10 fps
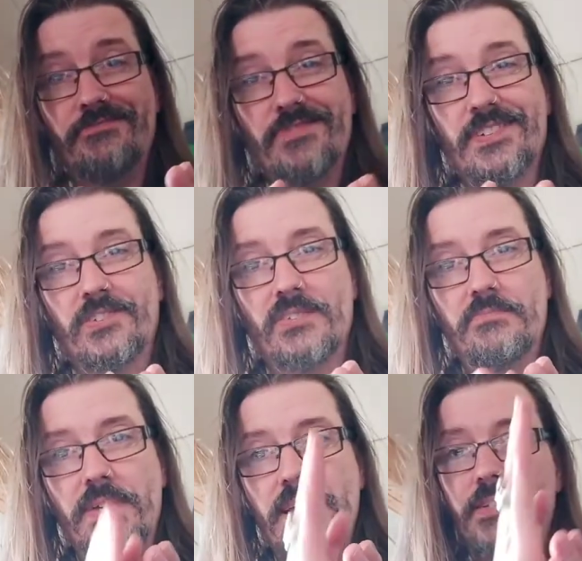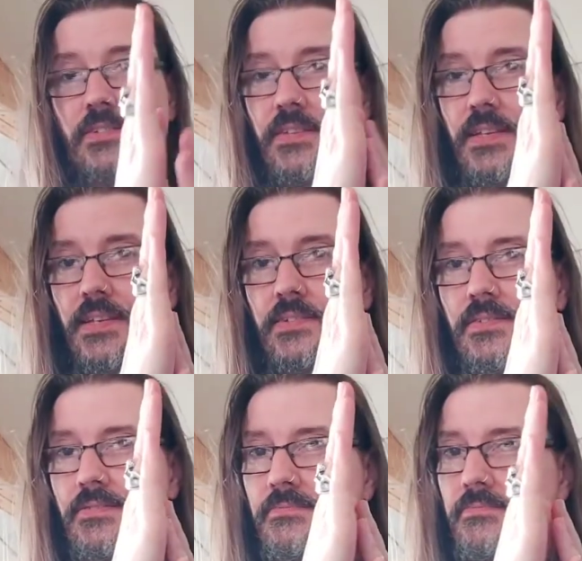right on the edge, and I think it
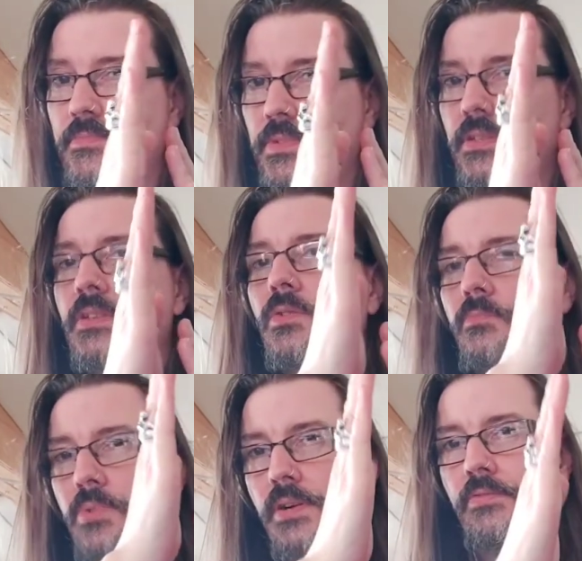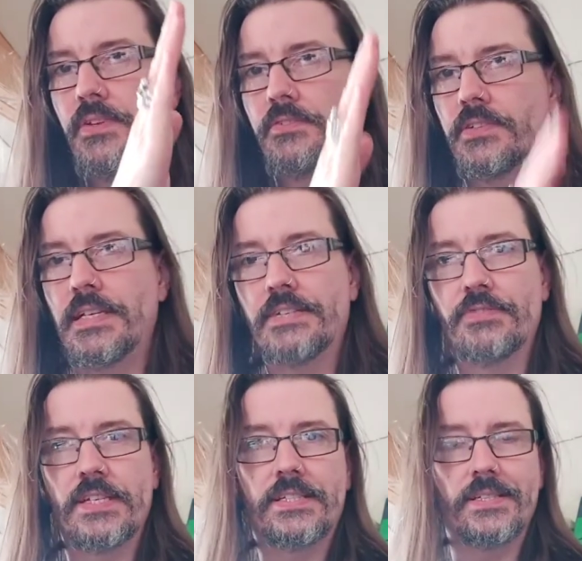just, part of least
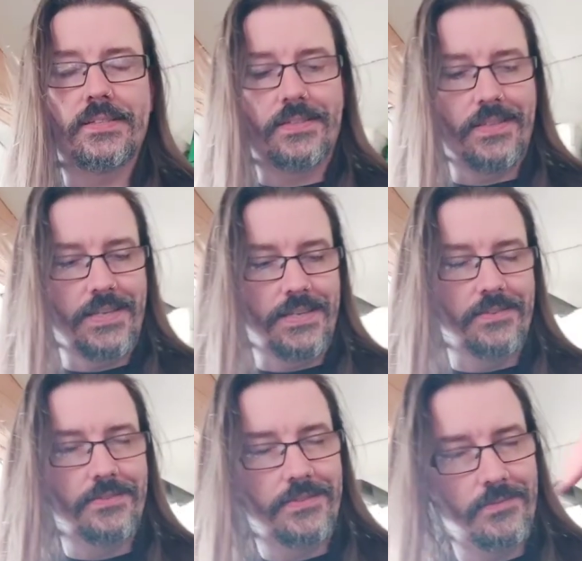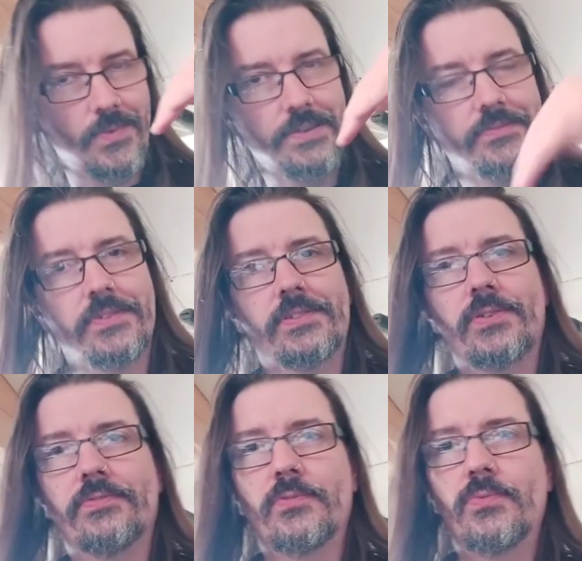resistance, I think it went for the
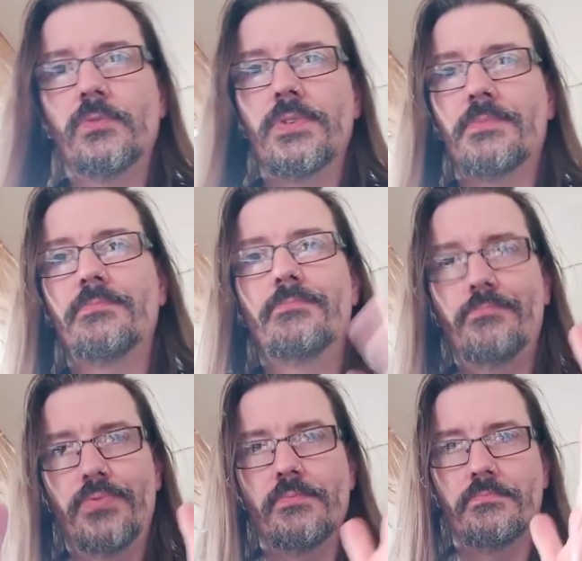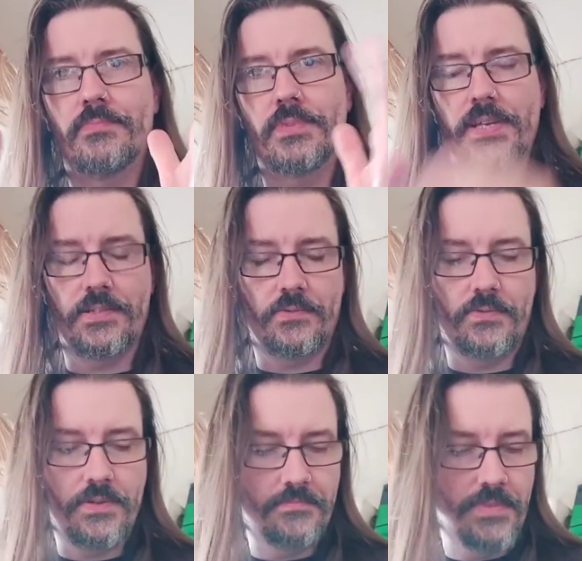softer wood, which put the
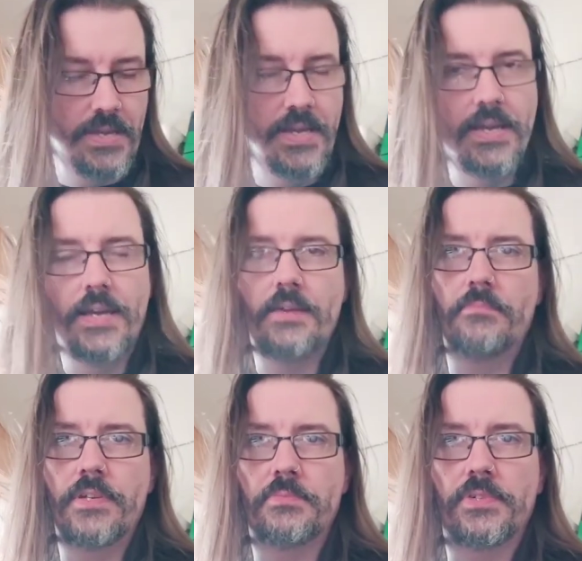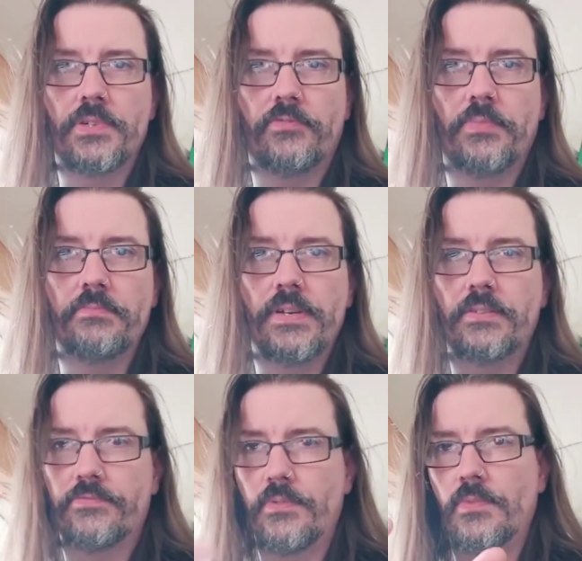actual measurements off a bit, made
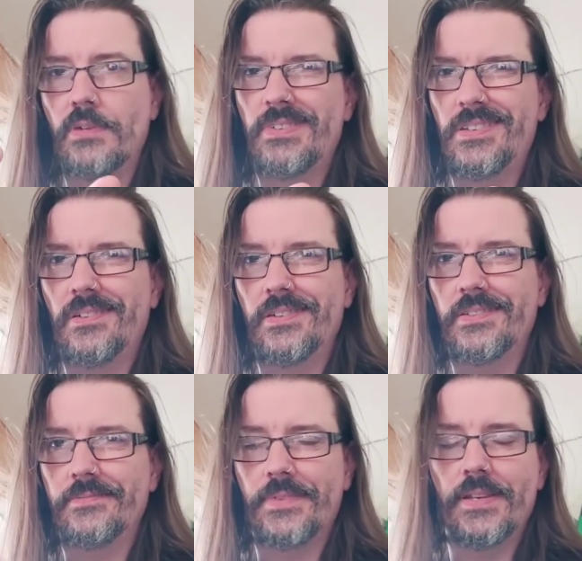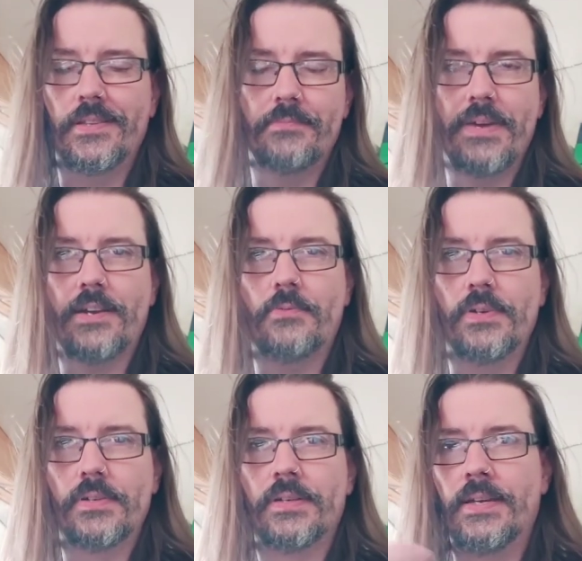the front one a bit tight and the back
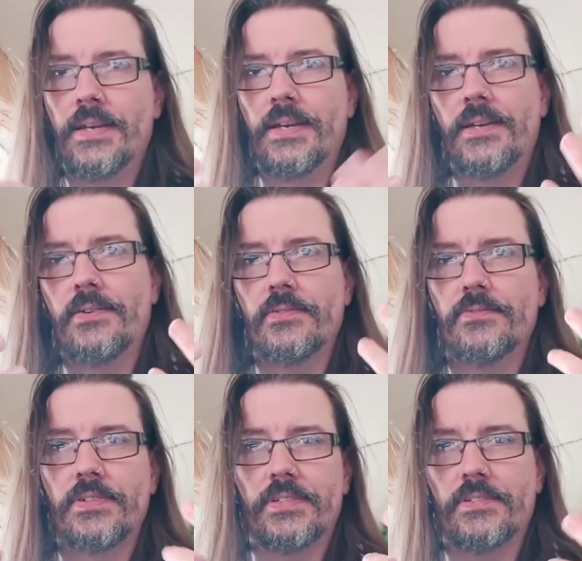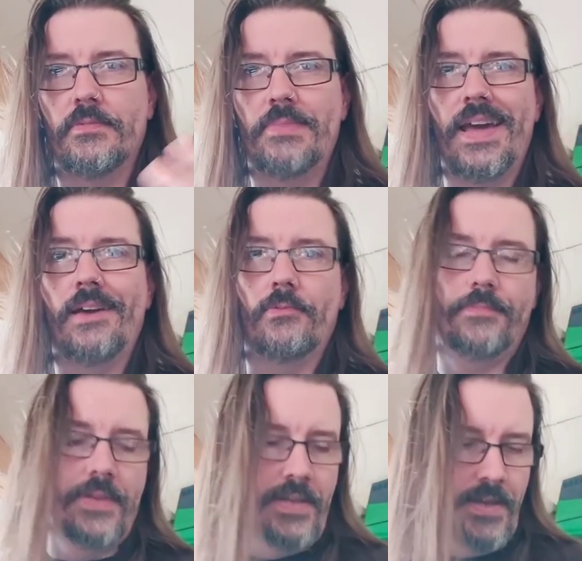one kind of just a bit out.
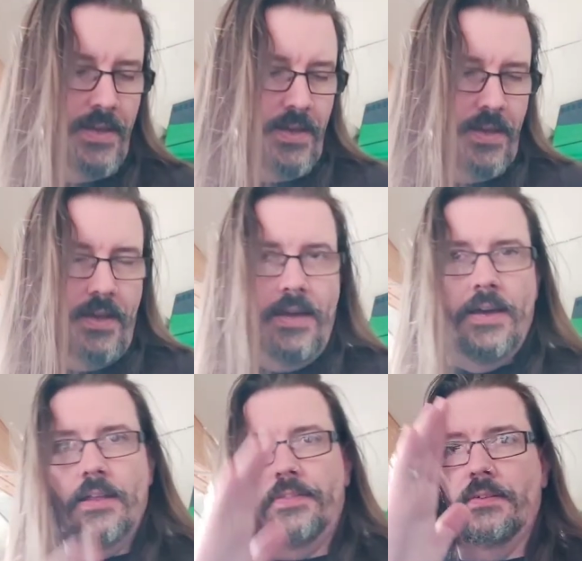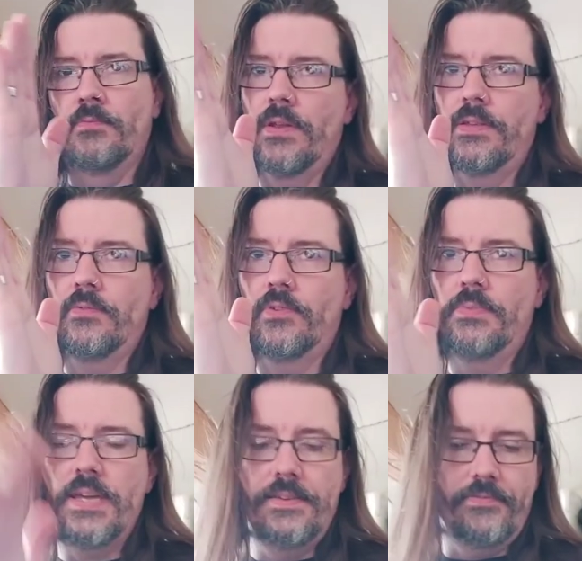I think I made it on a
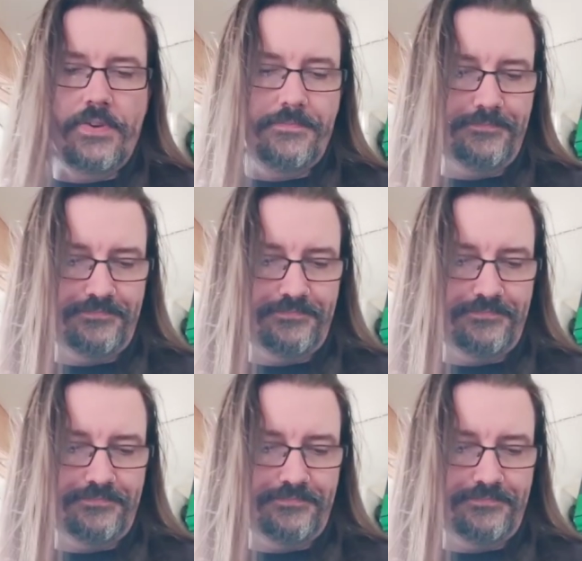P for it.